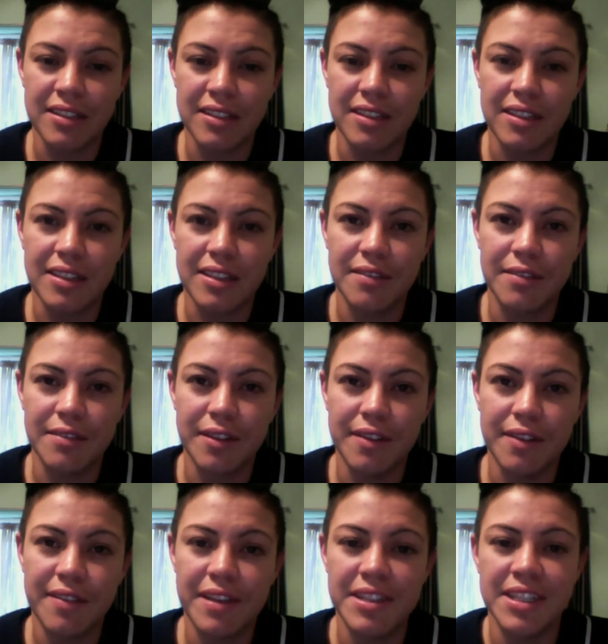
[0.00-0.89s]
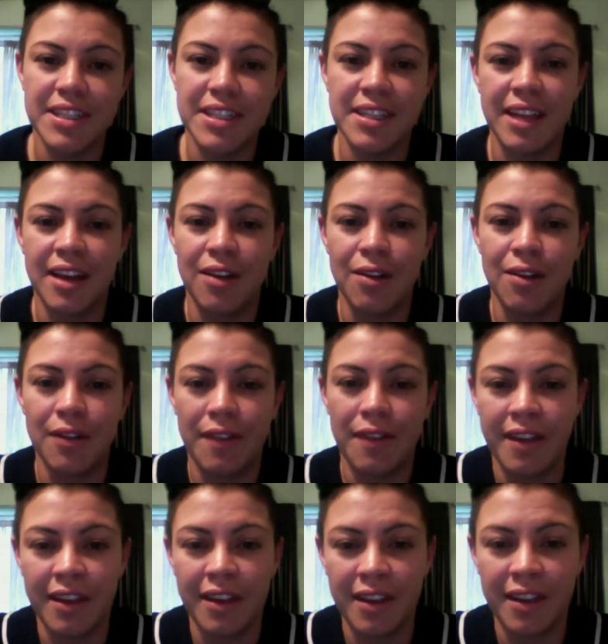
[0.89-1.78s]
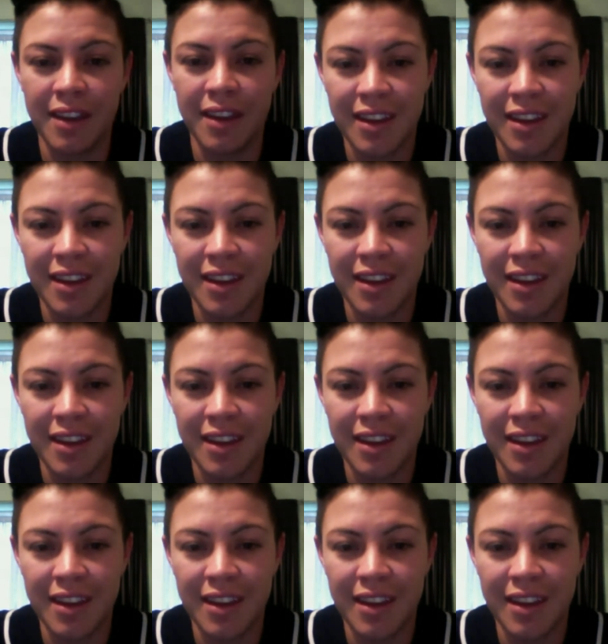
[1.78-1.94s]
revisit that whole thing.